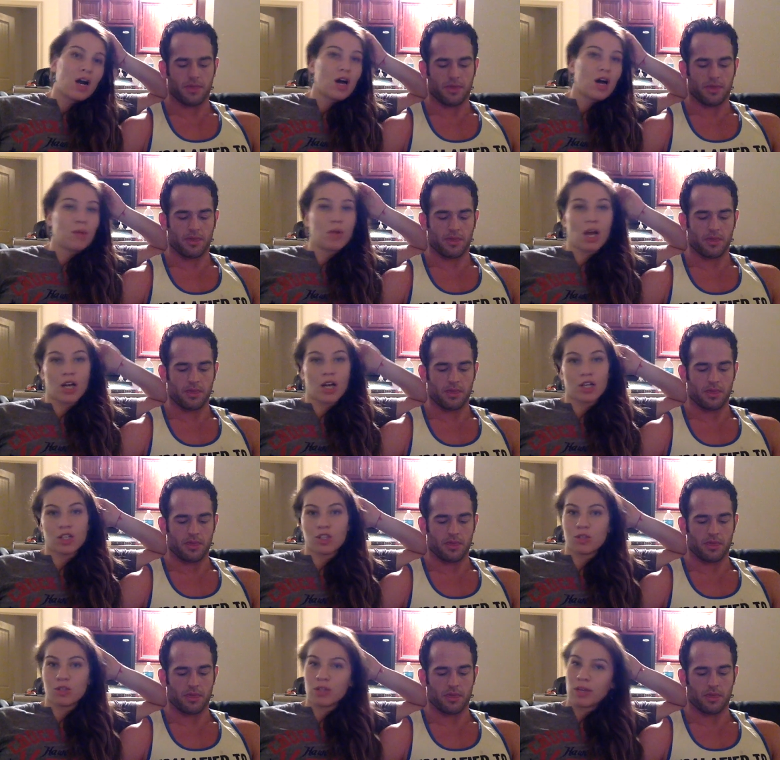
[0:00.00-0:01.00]
Speaker 1: I'm not going to
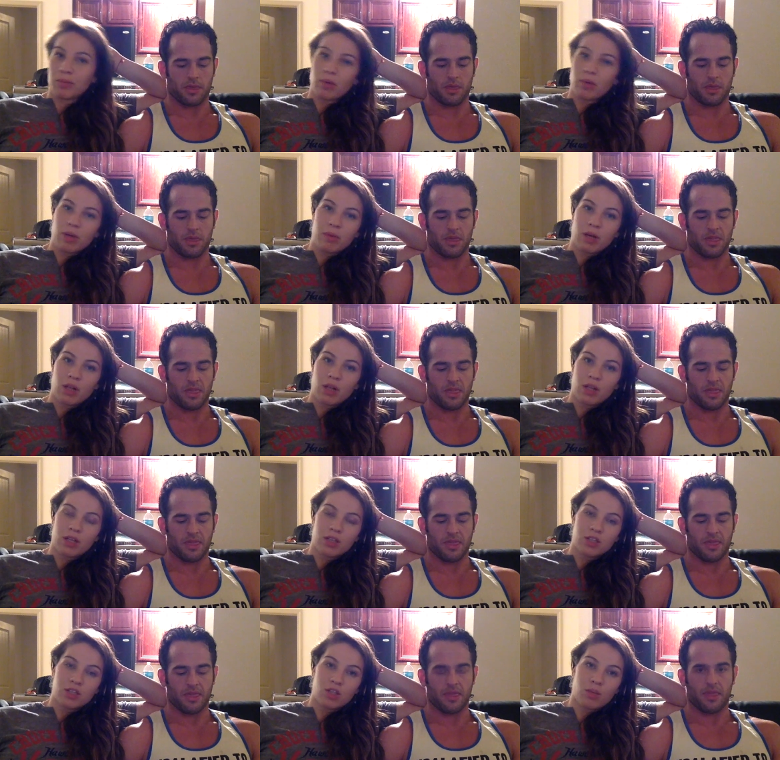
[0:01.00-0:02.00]
do like Brie Bella
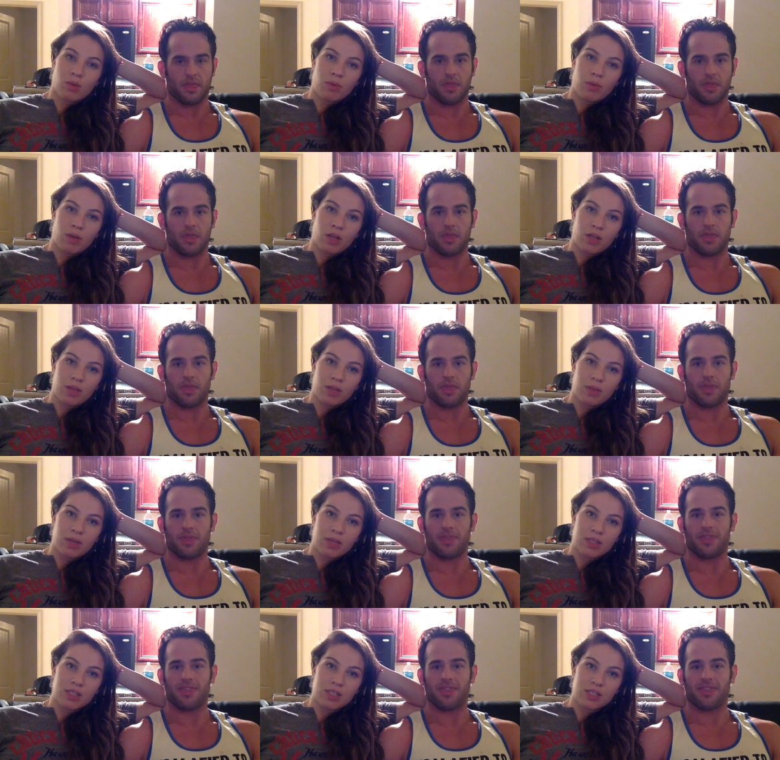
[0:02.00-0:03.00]
and show my belly
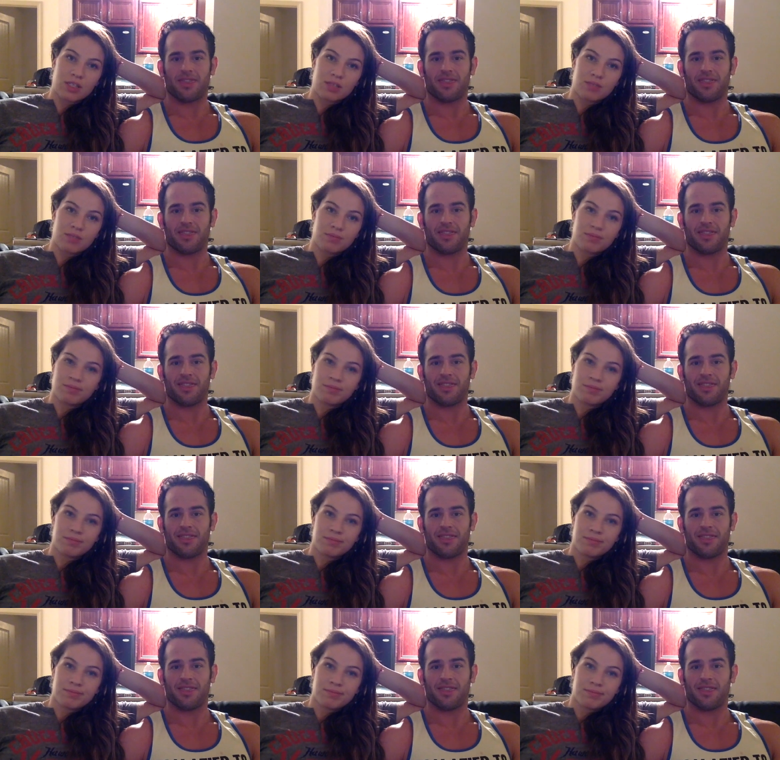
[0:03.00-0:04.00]
because
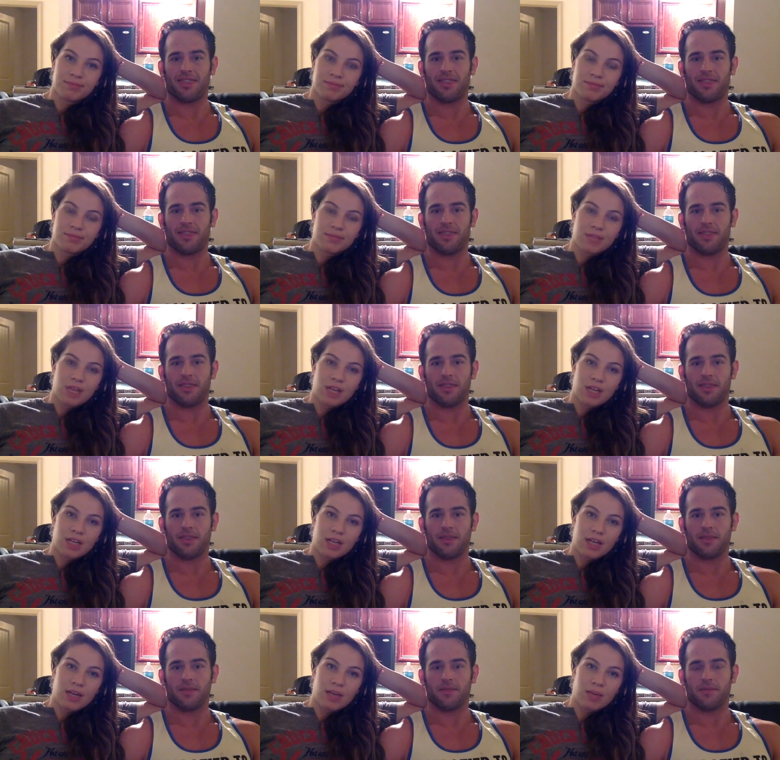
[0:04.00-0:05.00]
it's not going
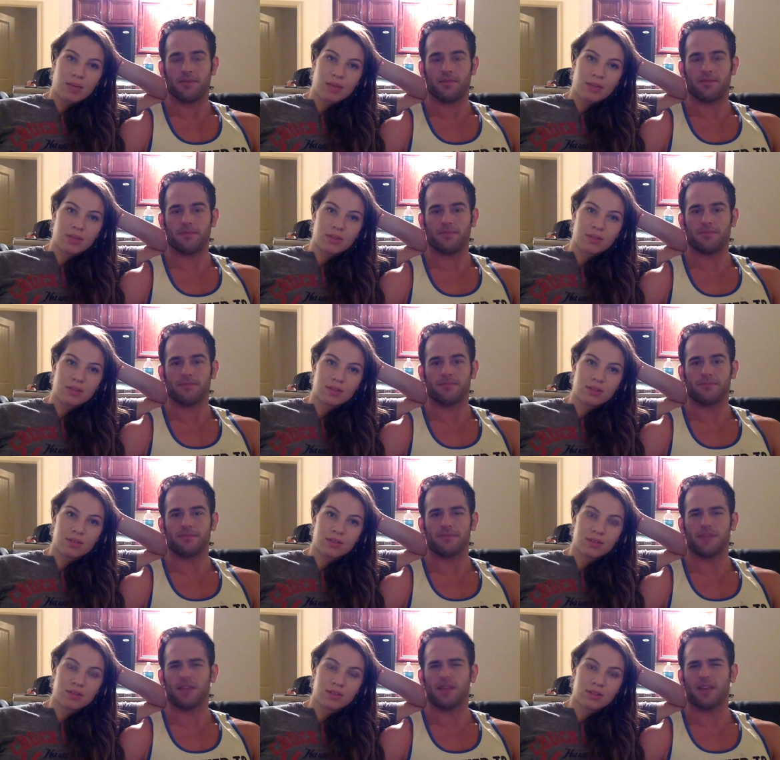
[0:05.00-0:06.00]
to happen.
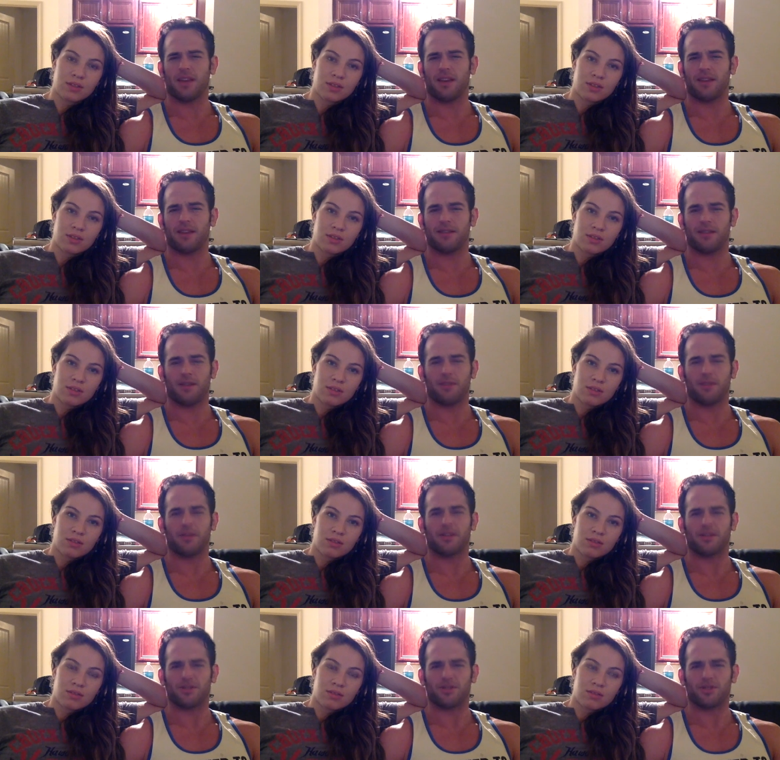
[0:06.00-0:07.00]
Speaker 2: Not yet. I'll
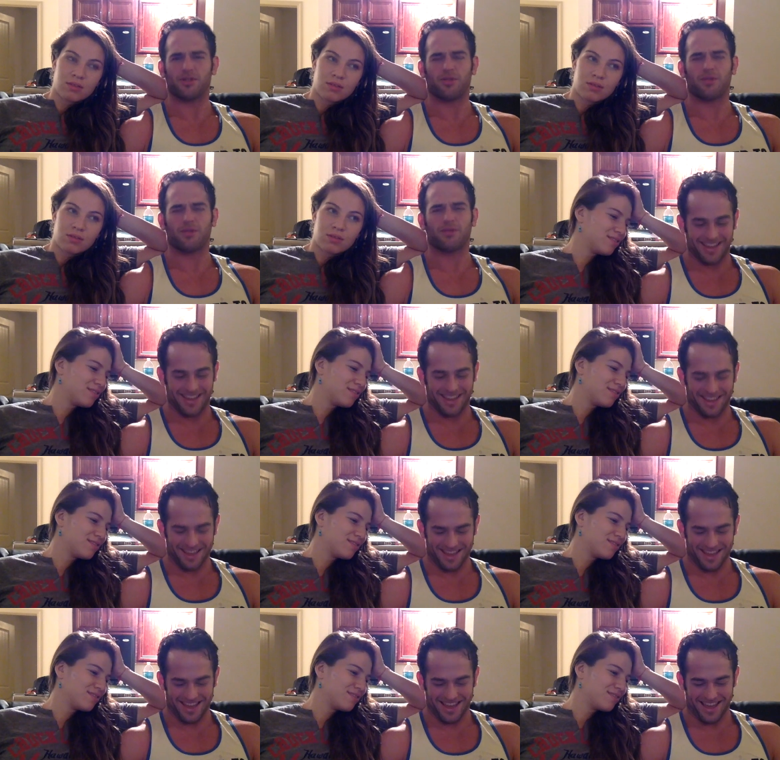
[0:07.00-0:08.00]
make her
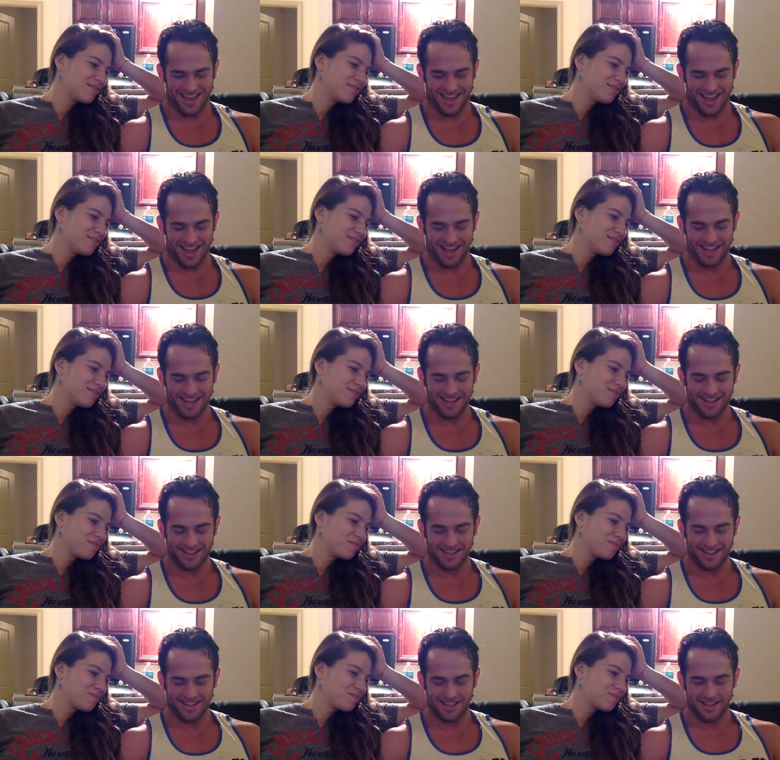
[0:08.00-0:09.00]
show.
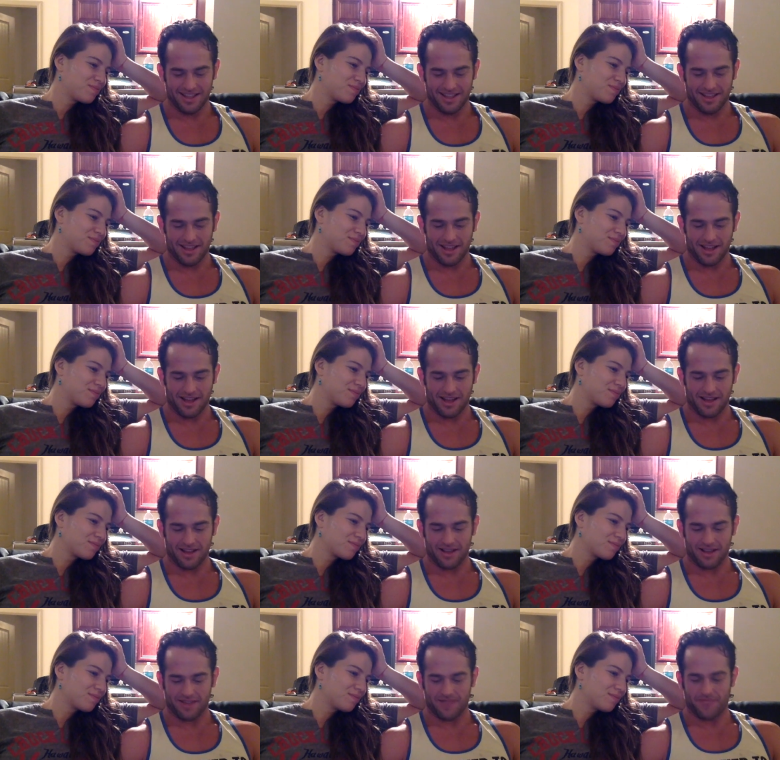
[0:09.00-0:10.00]

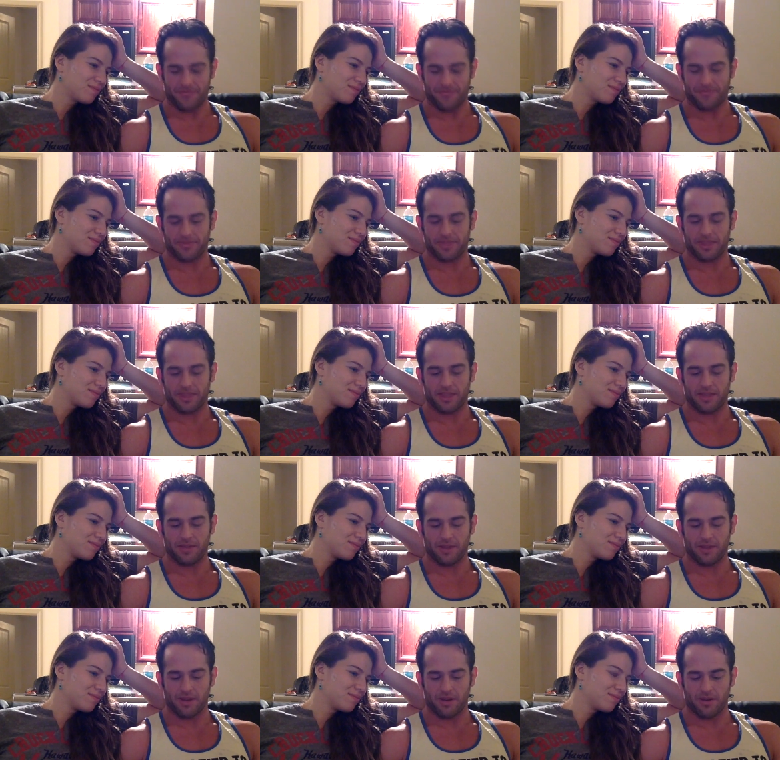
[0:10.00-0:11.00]
Yeah. Here we
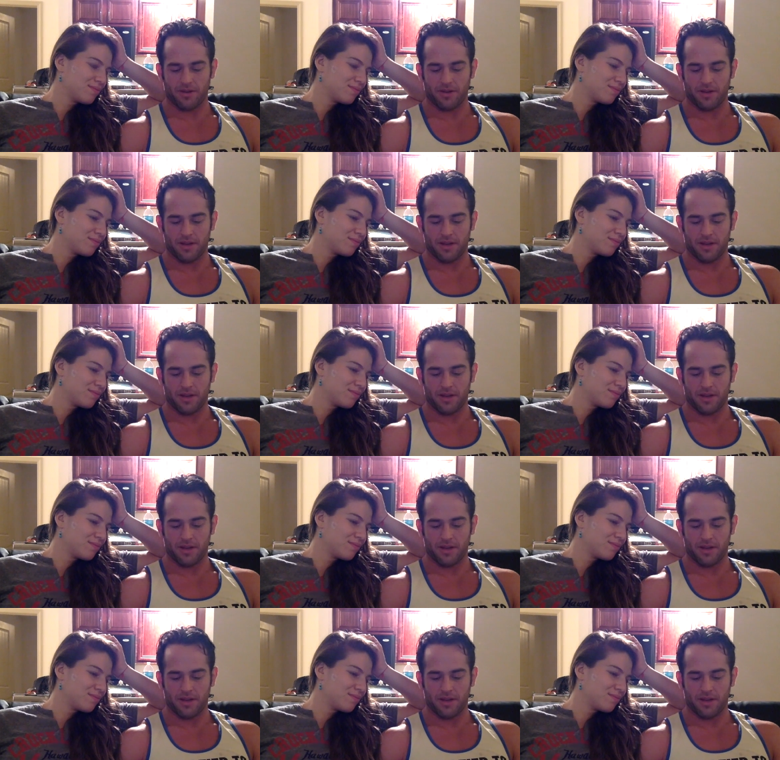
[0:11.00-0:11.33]
go.